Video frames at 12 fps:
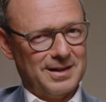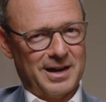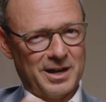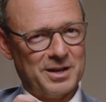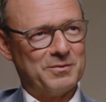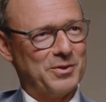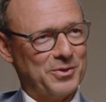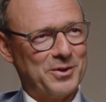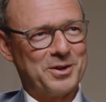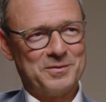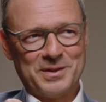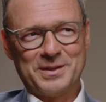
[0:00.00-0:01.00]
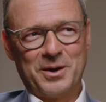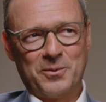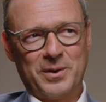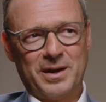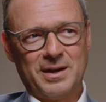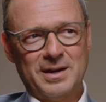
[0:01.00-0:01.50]
I never thought of it that
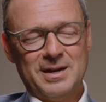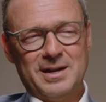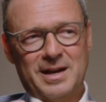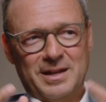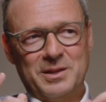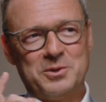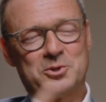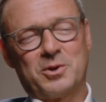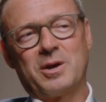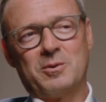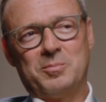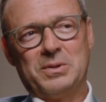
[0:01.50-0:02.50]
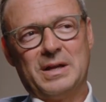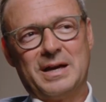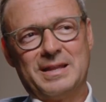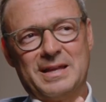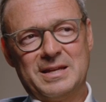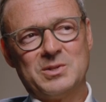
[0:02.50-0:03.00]
way. And then you try to
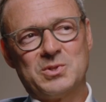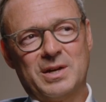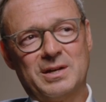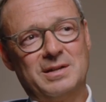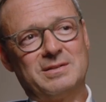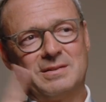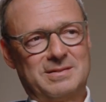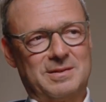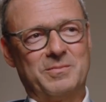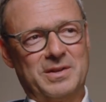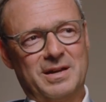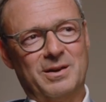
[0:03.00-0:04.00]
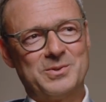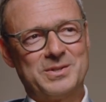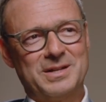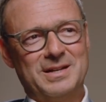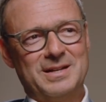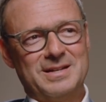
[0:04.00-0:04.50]
apply that insight into something
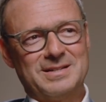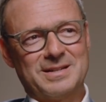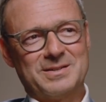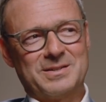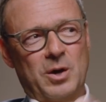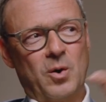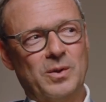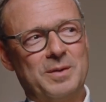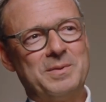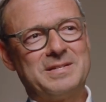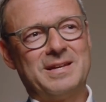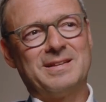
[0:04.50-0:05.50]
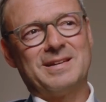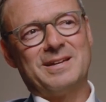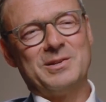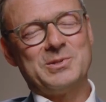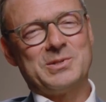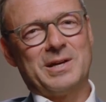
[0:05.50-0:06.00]
else. Like you say, let me take that
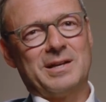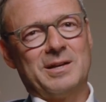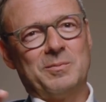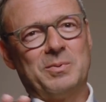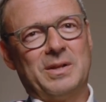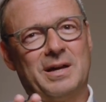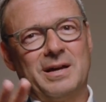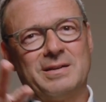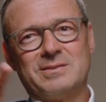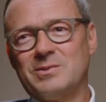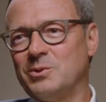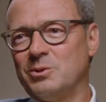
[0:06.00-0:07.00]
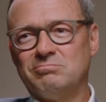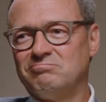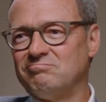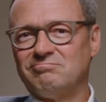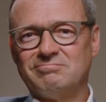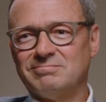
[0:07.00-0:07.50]
insight and apply it to
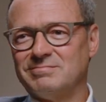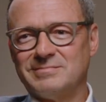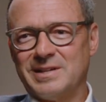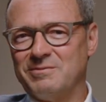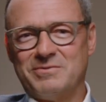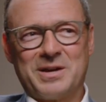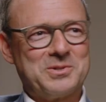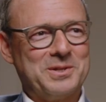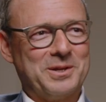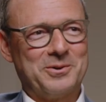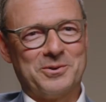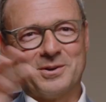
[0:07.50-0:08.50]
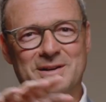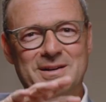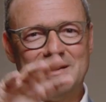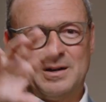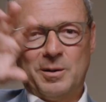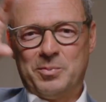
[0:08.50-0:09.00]
investing or
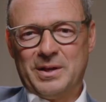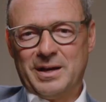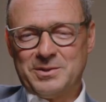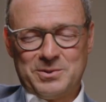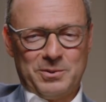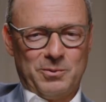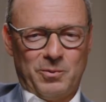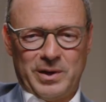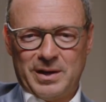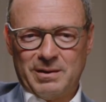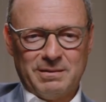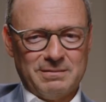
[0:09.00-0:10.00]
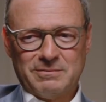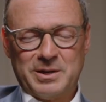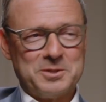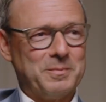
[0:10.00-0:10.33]
apply it to the way I raise